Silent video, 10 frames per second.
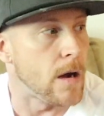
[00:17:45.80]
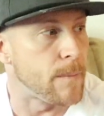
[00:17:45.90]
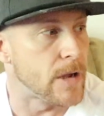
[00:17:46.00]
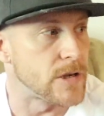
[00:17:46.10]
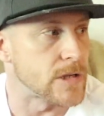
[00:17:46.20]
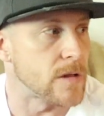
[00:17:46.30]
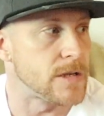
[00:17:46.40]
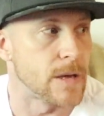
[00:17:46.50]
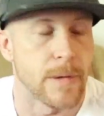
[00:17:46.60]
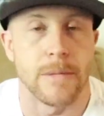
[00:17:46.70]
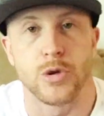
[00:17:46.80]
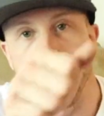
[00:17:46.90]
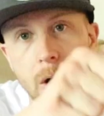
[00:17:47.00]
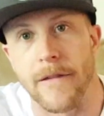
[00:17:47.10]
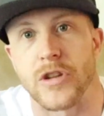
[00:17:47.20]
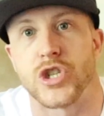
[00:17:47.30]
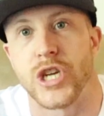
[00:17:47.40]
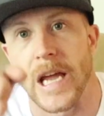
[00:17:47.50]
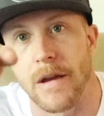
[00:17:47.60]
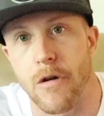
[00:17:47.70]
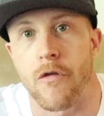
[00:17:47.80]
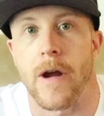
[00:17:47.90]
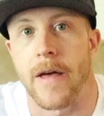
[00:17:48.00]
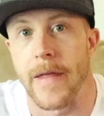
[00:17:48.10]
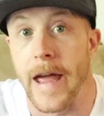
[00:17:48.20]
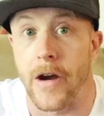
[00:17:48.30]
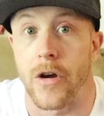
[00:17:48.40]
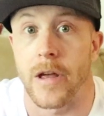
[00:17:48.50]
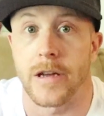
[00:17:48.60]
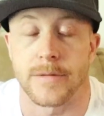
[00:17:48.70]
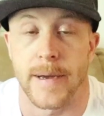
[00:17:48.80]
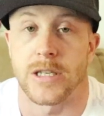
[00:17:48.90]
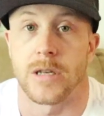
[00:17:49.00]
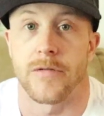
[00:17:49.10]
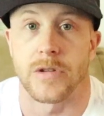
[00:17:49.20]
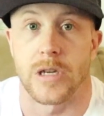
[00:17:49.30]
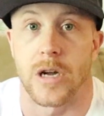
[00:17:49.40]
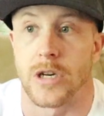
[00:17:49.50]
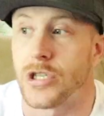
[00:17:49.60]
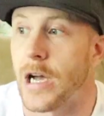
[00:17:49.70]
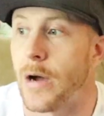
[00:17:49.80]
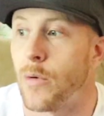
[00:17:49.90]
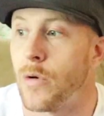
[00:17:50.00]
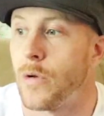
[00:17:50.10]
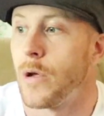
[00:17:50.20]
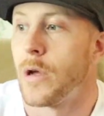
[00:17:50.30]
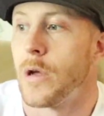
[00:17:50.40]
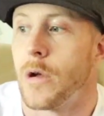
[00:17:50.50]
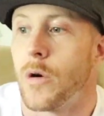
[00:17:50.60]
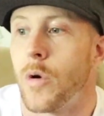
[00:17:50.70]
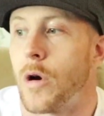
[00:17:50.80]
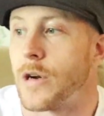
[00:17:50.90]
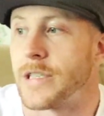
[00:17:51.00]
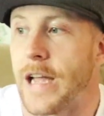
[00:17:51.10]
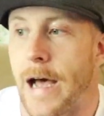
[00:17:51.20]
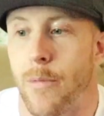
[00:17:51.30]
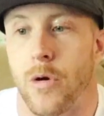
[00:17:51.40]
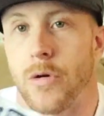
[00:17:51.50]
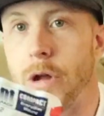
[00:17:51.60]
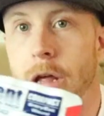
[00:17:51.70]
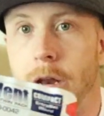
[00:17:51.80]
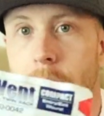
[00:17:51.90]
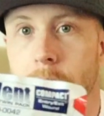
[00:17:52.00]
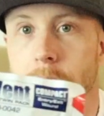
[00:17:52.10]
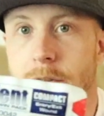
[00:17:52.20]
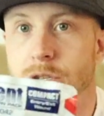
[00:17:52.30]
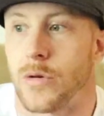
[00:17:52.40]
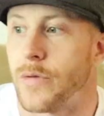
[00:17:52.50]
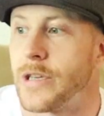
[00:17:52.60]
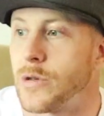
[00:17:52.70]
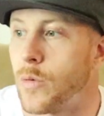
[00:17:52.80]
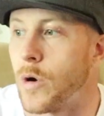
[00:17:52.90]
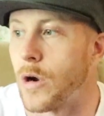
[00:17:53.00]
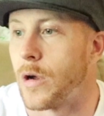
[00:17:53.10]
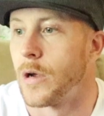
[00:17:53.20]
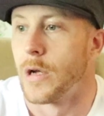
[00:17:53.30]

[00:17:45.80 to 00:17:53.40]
Because sometimes you will have to shave around the area, especially if it's a gunshot wound or a stab wound, and these will work.